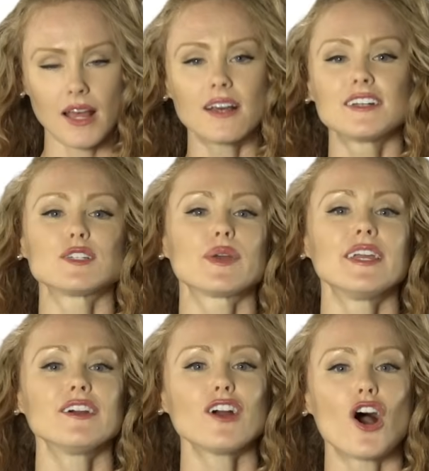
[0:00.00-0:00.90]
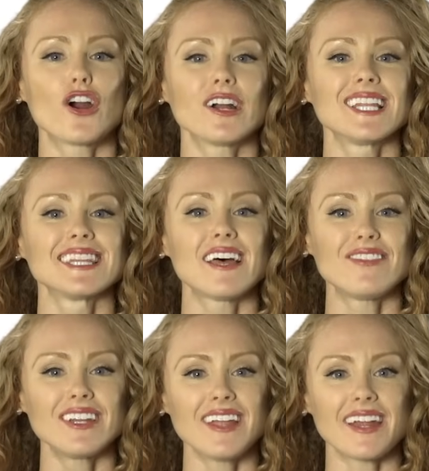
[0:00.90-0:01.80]
So here are
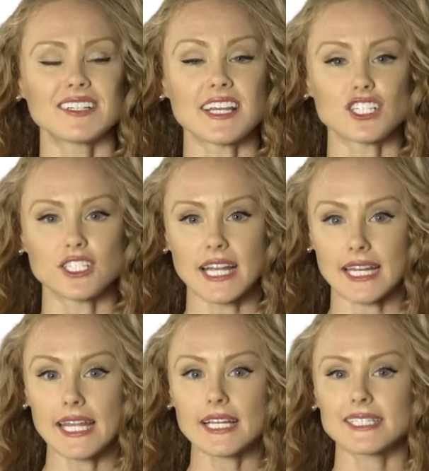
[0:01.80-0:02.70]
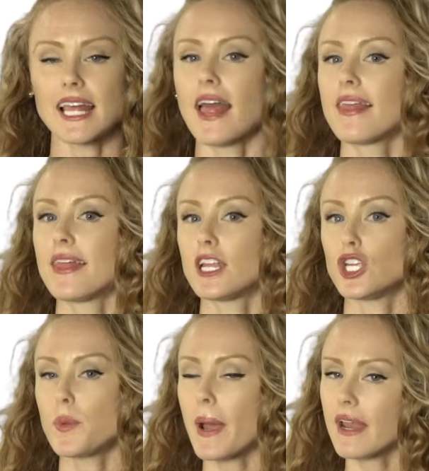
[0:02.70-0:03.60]
11 annotation techniques that
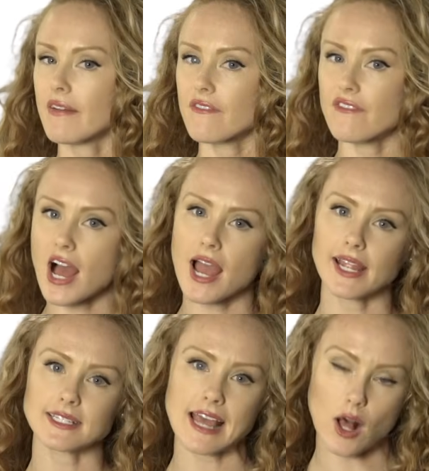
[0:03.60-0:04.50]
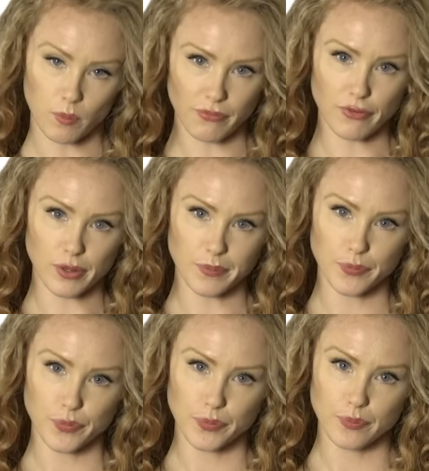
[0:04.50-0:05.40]
you might find helpful.
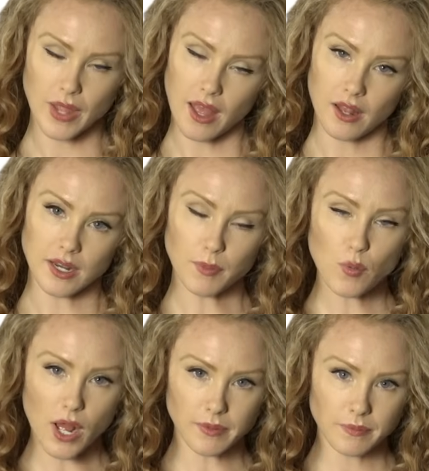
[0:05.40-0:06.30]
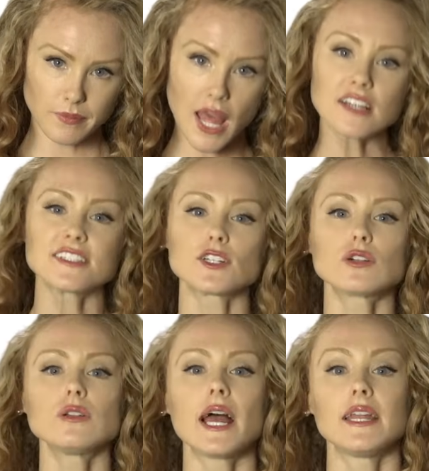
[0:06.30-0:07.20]
Number 1,
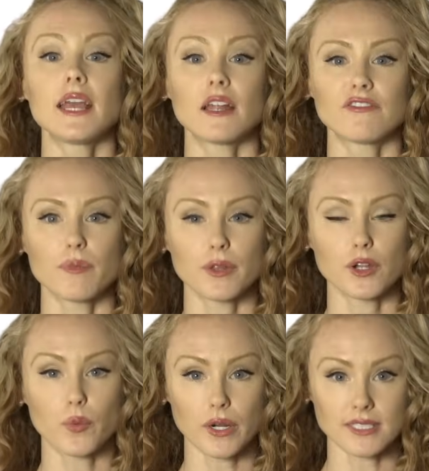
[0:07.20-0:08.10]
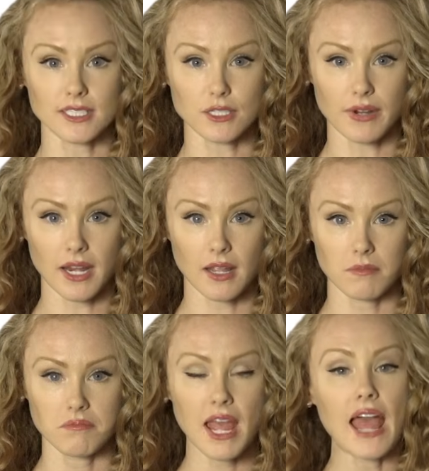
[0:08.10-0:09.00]
circle any unfamiliar words as you're reading,
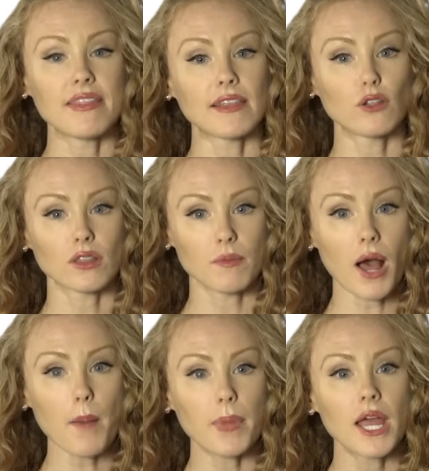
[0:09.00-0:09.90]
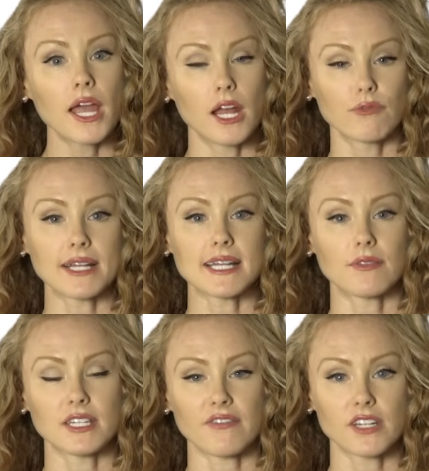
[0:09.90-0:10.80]
and then look them up and write down
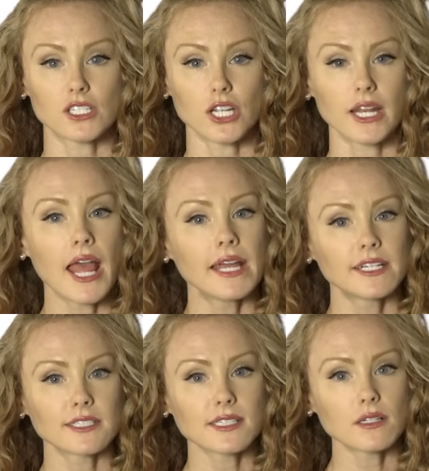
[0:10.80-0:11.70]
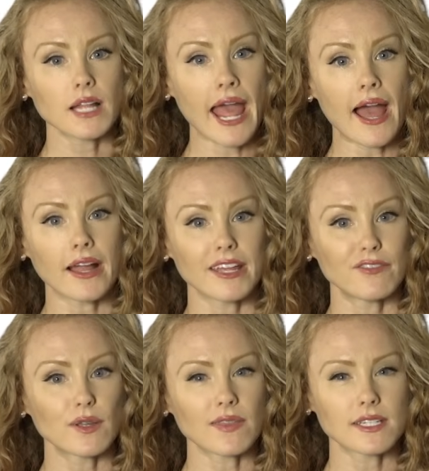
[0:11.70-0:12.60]
the definition. Here's a little hack. If
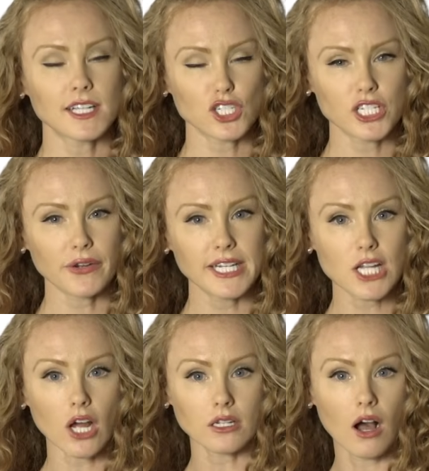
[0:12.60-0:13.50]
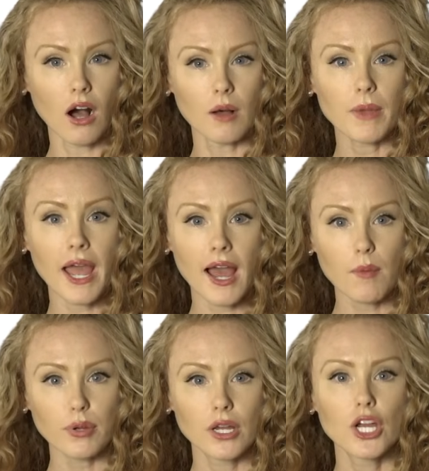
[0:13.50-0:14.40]
you get the dictionary.com
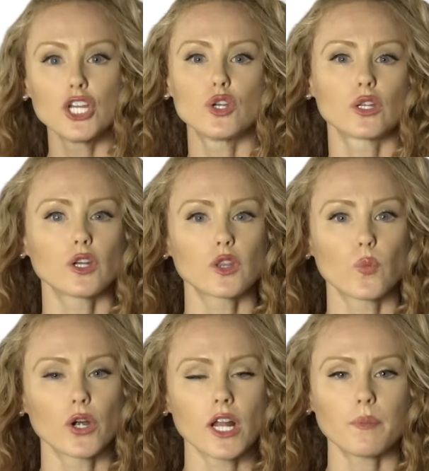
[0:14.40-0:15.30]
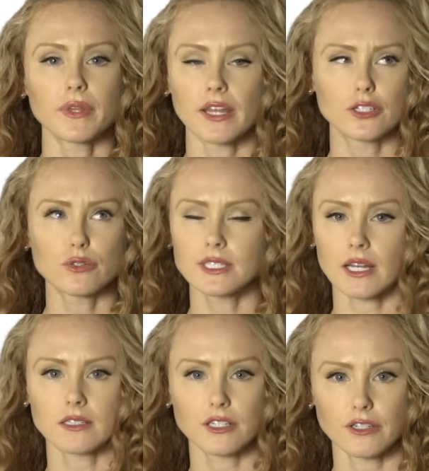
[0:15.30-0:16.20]
app, you can look the word up in like 2
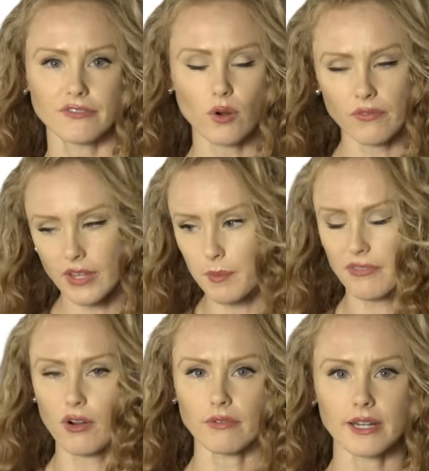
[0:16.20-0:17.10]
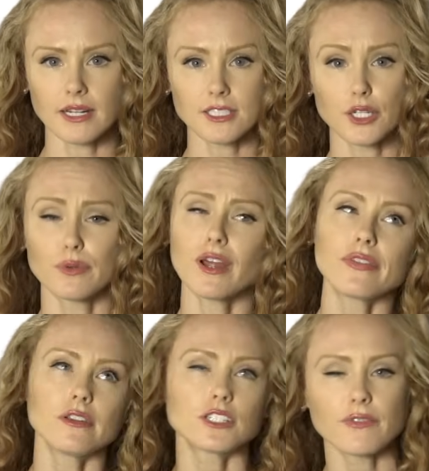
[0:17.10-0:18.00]
seconds on your phone if you keep your phone right next to you. Not
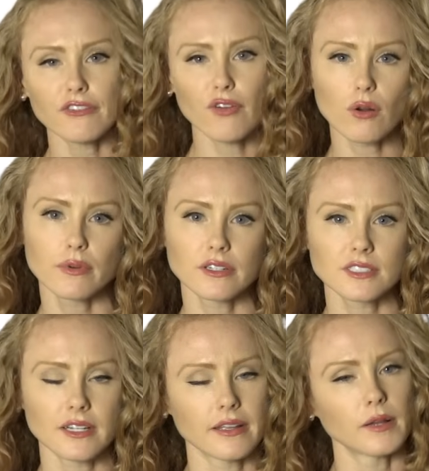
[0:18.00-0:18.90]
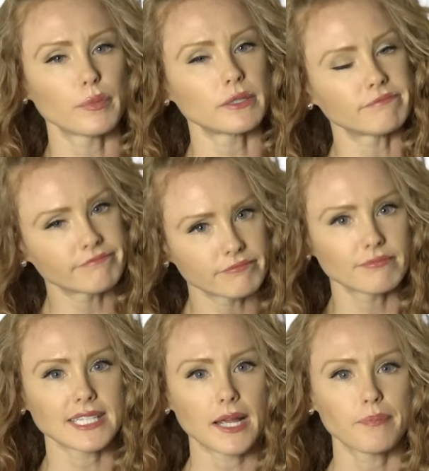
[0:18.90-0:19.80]
that you should have your phone when you're studying, but
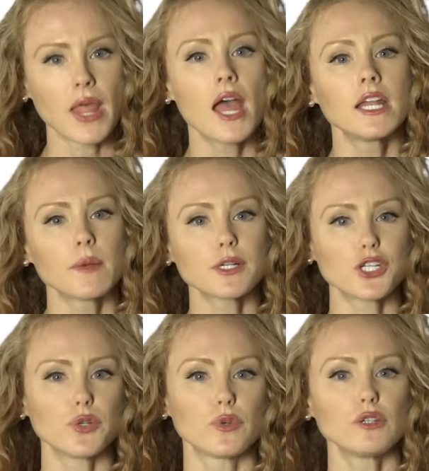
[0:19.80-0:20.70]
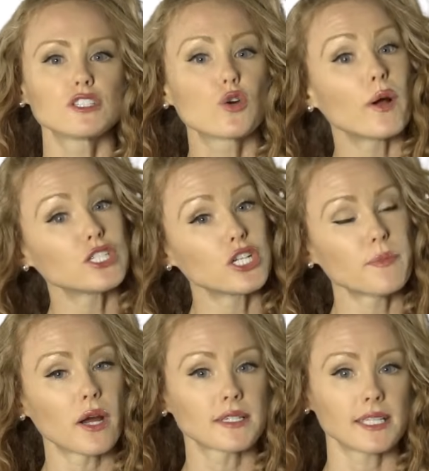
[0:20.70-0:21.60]
same. Number 2, use question
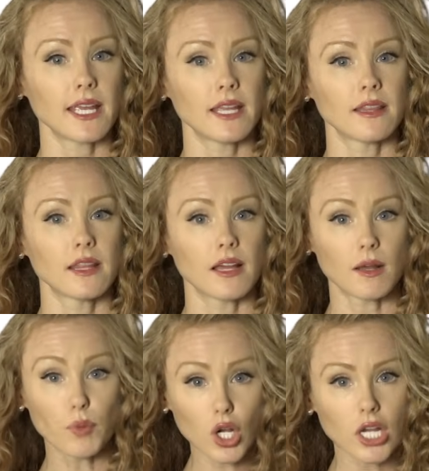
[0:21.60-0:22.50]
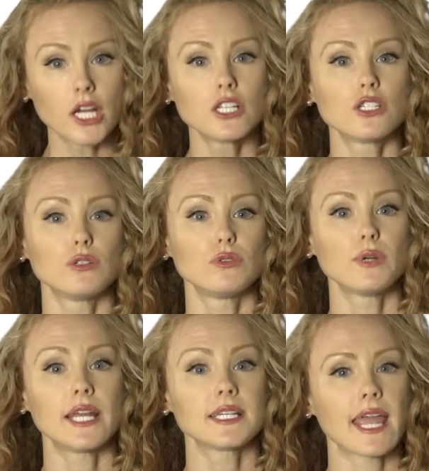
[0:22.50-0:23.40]
marks in the book to
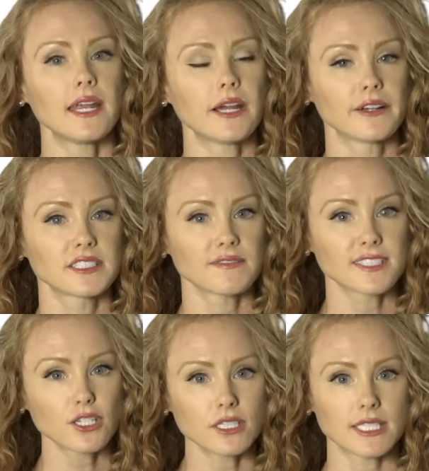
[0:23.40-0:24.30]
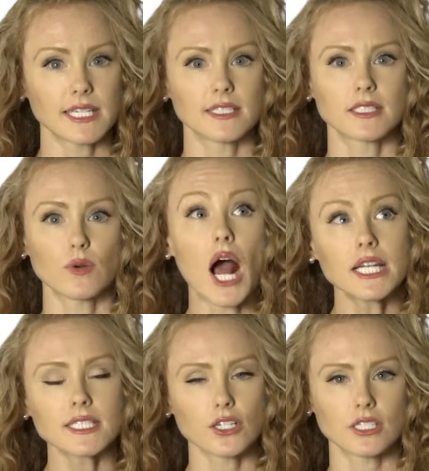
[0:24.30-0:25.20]
indicate areas of
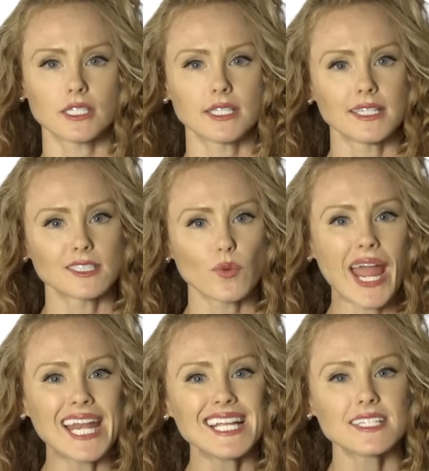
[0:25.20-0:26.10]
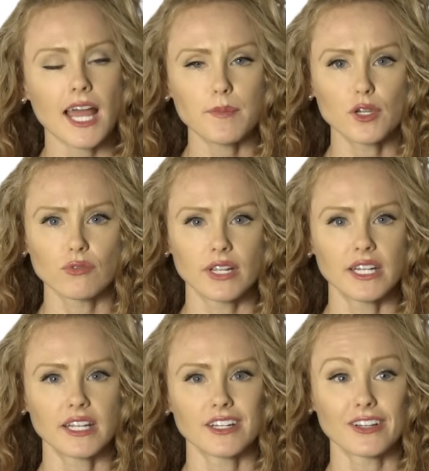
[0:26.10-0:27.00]
uncertainty. So anytime you're
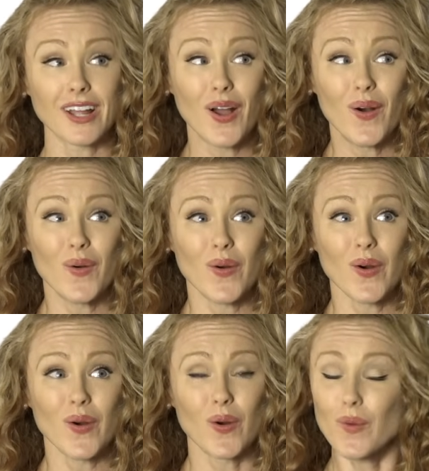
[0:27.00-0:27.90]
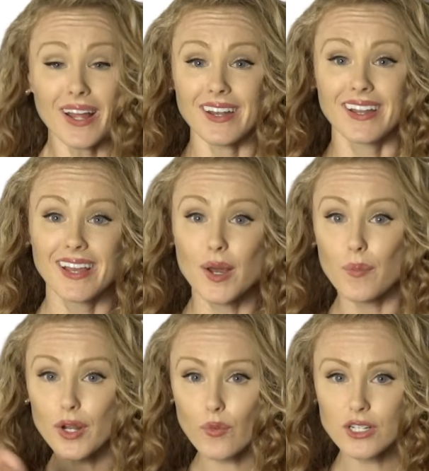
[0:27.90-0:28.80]
reading and you're like, what?
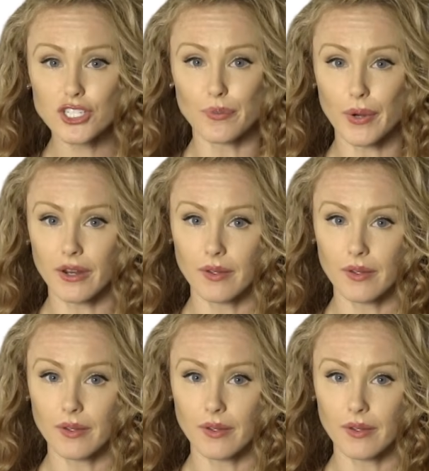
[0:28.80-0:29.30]
Put a question mark.